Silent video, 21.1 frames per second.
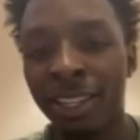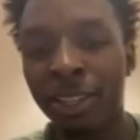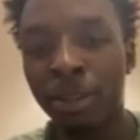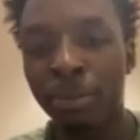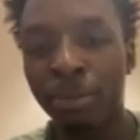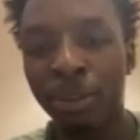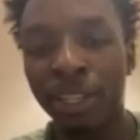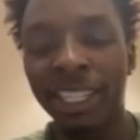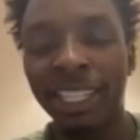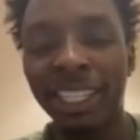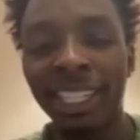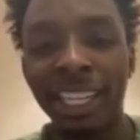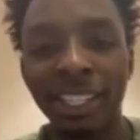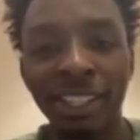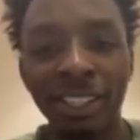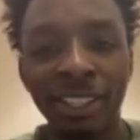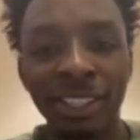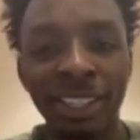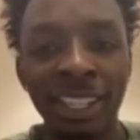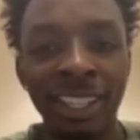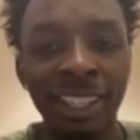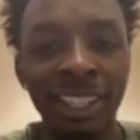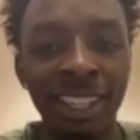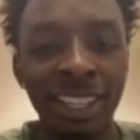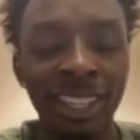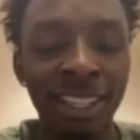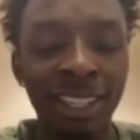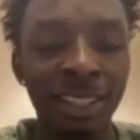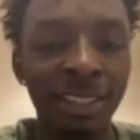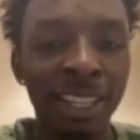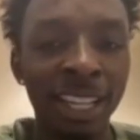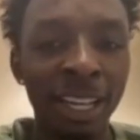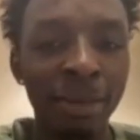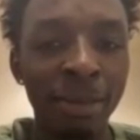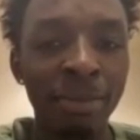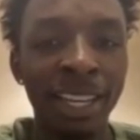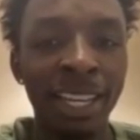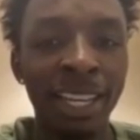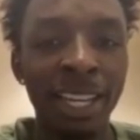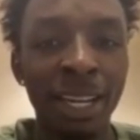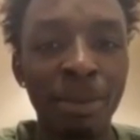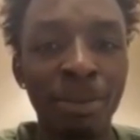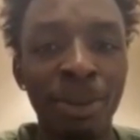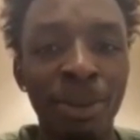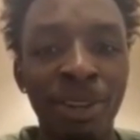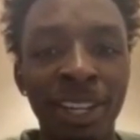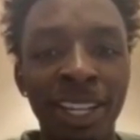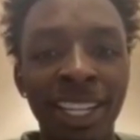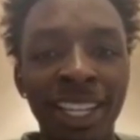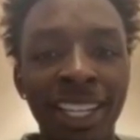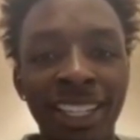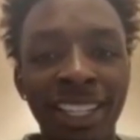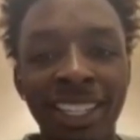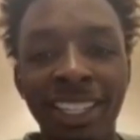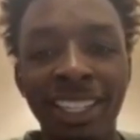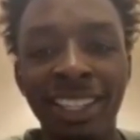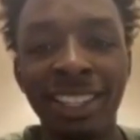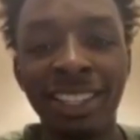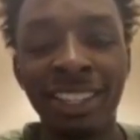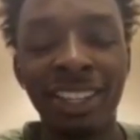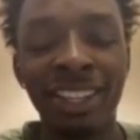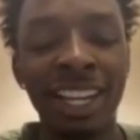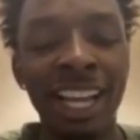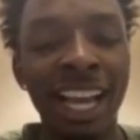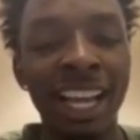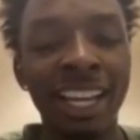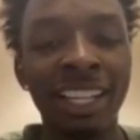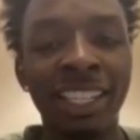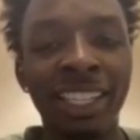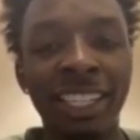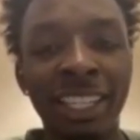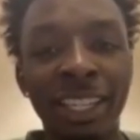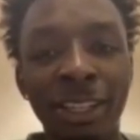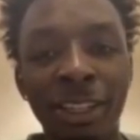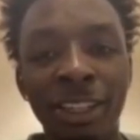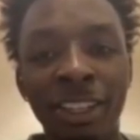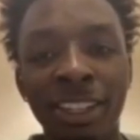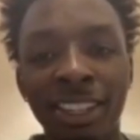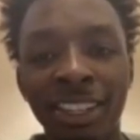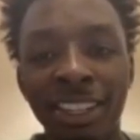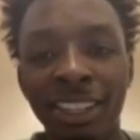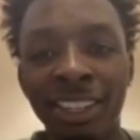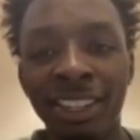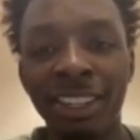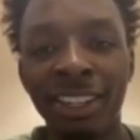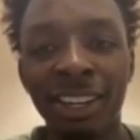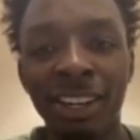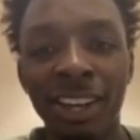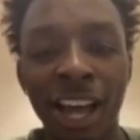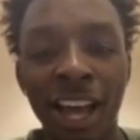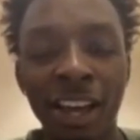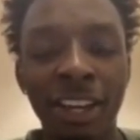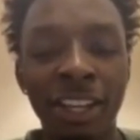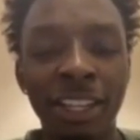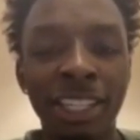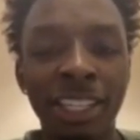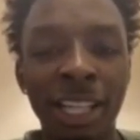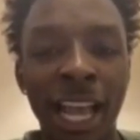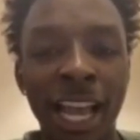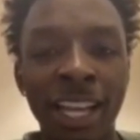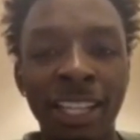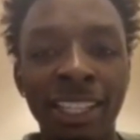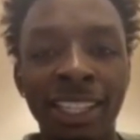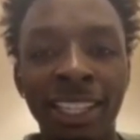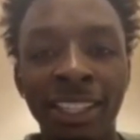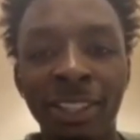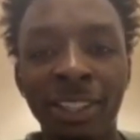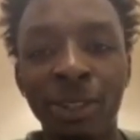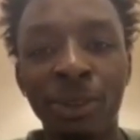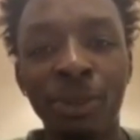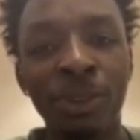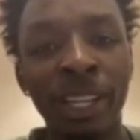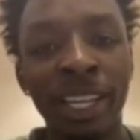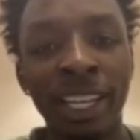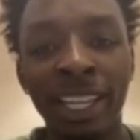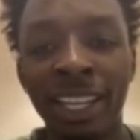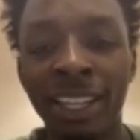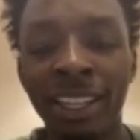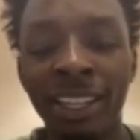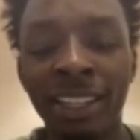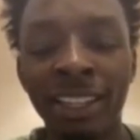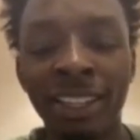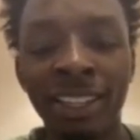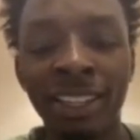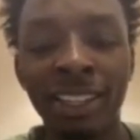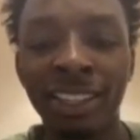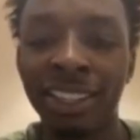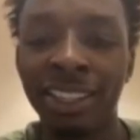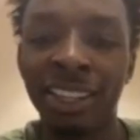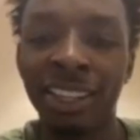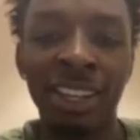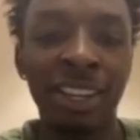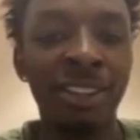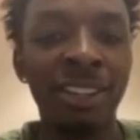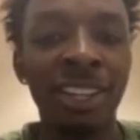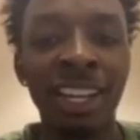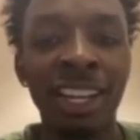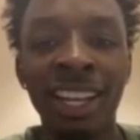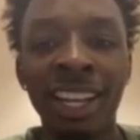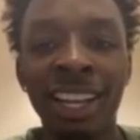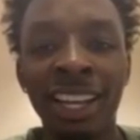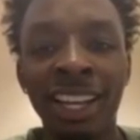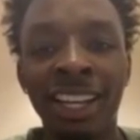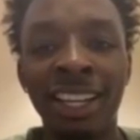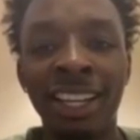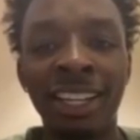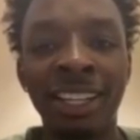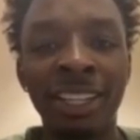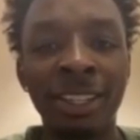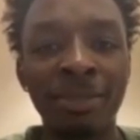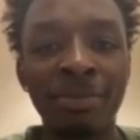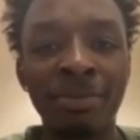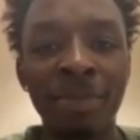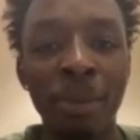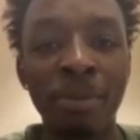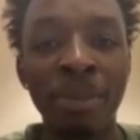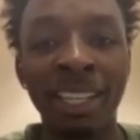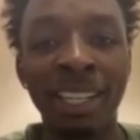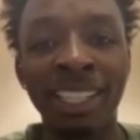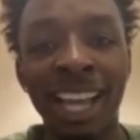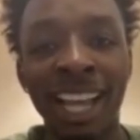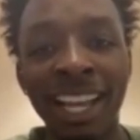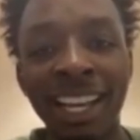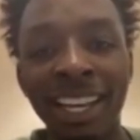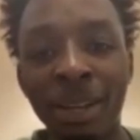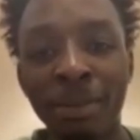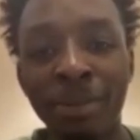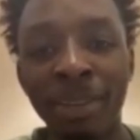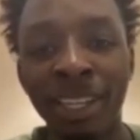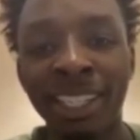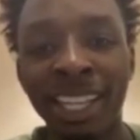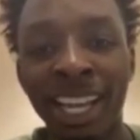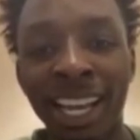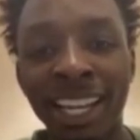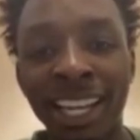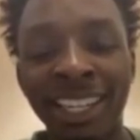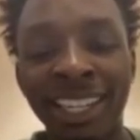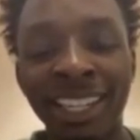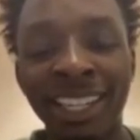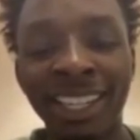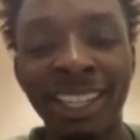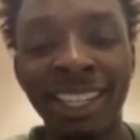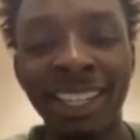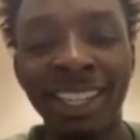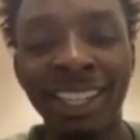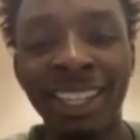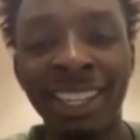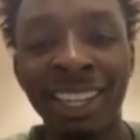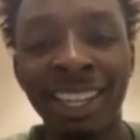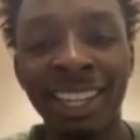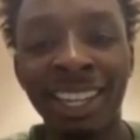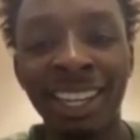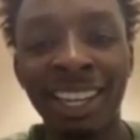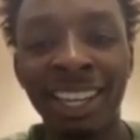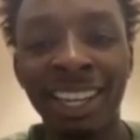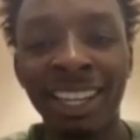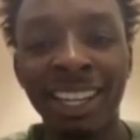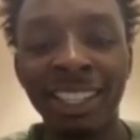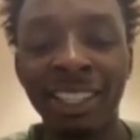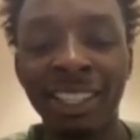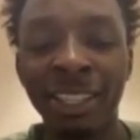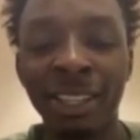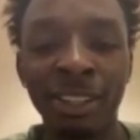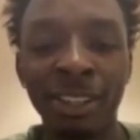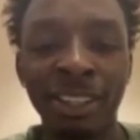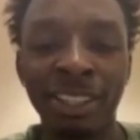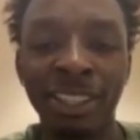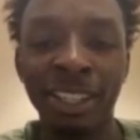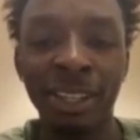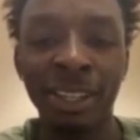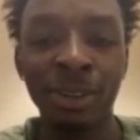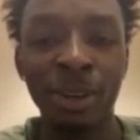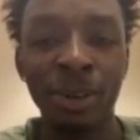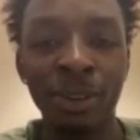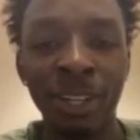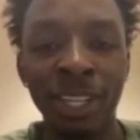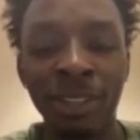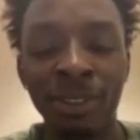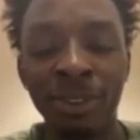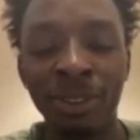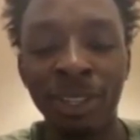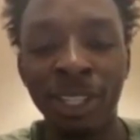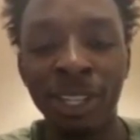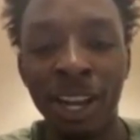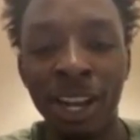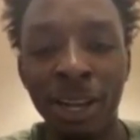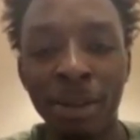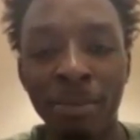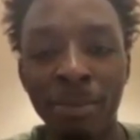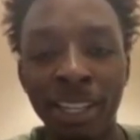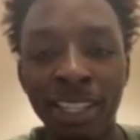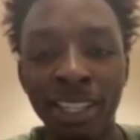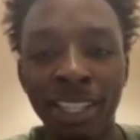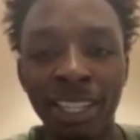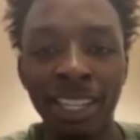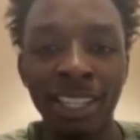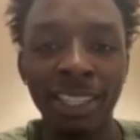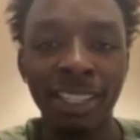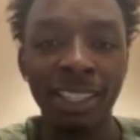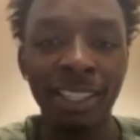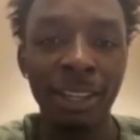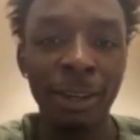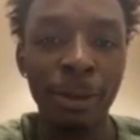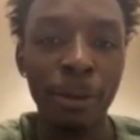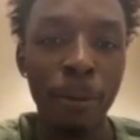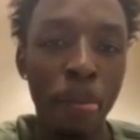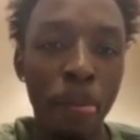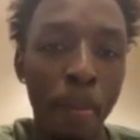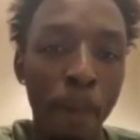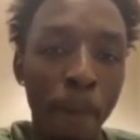Appreciate you letting me come on and, you know, kind of share, you know, how this last season went. And, you know, I'm excited. I'm excited to see what we're talking about today. So,